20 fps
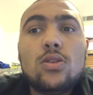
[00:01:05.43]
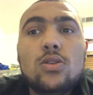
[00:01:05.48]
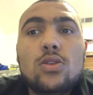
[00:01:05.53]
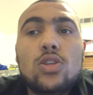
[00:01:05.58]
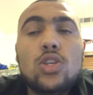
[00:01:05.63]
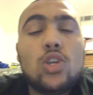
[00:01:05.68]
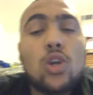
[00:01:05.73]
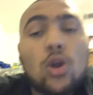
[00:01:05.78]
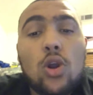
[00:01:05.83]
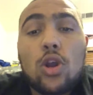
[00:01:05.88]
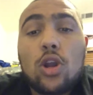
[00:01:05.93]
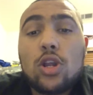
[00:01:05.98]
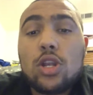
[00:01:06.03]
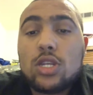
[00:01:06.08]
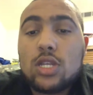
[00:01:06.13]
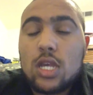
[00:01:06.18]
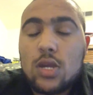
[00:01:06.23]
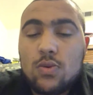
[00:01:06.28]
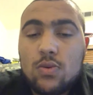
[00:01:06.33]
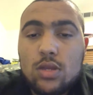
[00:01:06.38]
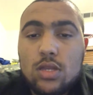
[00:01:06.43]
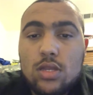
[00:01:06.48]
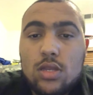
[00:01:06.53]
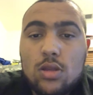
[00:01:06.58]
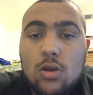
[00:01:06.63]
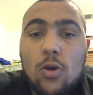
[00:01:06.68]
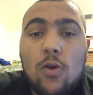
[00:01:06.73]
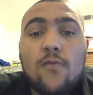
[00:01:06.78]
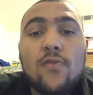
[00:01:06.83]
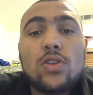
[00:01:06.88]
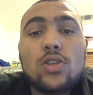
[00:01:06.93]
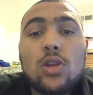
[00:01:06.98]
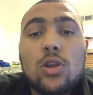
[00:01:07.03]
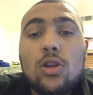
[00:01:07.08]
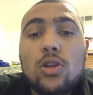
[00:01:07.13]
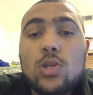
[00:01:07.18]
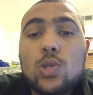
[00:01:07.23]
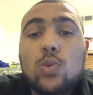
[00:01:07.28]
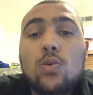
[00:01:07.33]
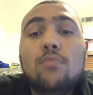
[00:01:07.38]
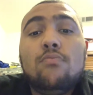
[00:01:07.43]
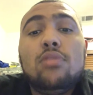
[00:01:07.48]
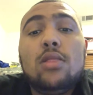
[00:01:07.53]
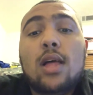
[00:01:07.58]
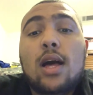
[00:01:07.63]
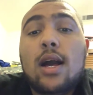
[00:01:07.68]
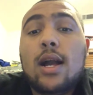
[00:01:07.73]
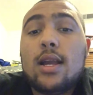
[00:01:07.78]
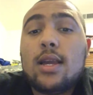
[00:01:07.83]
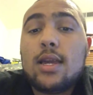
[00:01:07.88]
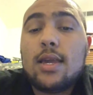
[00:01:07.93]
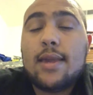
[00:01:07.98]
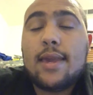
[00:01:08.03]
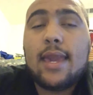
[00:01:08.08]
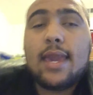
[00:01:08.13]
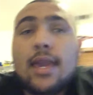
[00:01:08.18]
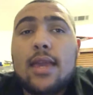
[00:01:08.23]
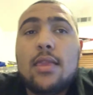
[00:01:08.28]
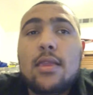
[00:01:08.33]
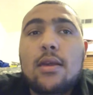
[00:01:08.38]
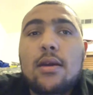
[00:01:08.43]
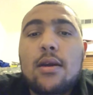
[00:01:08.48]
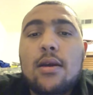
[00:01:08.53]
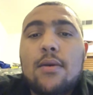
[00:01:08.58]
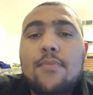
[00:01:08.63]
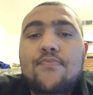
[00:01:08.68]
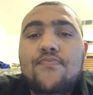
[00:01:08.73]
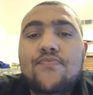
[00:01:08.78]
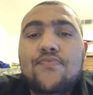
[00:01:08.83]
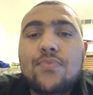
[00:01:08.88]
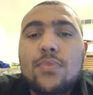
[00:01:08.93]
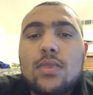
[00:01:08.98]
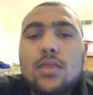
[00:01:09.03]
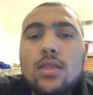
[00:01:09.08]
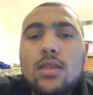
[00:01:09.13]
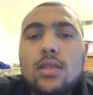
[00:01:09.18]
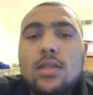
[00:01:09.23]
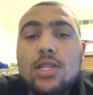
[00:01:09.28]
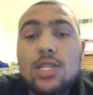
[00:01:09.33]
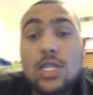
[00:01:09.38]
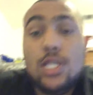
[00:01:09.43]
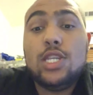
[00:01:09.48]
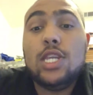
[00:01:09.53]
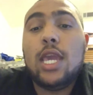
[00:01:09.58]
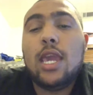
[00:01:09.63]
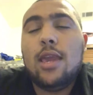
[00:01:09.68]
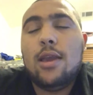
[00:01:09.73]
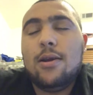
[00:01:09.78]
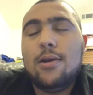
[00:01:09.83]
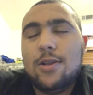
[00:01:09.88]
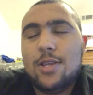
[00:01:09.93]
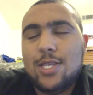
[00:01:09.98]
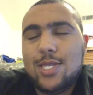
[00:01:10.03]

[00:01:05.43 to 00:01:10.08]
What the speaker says: charge that was overturned to a block, and J.R.